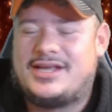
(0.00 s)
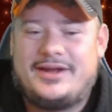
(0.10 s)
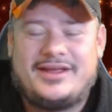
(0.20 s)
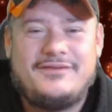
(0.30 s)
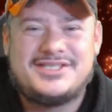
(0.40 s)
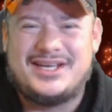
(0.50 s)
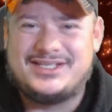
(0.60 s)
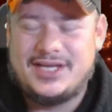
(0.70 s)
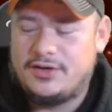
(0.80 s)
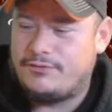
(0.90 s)
Like, give us
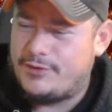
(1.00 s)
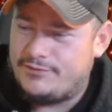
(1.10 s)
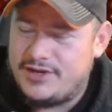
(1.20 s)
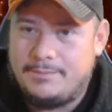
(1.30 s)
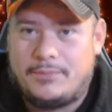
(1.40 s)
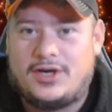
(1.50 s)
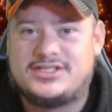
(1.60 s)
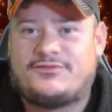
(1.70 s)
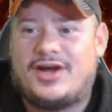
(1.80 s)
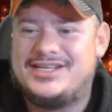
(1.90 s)
like 10 or 15
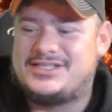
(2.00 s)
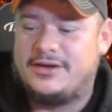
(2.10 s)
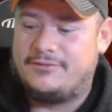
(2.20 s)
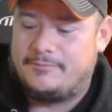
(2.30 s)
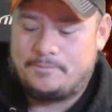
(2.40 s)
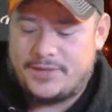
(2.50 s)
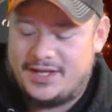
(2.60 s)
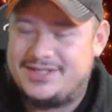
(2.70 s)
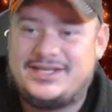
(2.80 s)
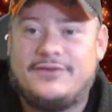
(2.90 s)
boss fights of
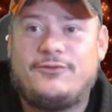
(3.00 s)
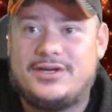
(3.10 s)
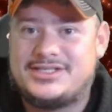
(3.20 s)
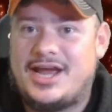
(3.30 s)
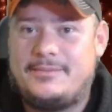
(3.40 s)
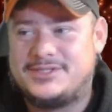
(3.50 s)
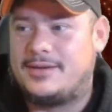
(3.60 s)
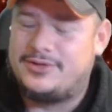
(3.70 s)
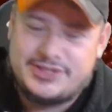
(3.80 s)
a different type of zombie.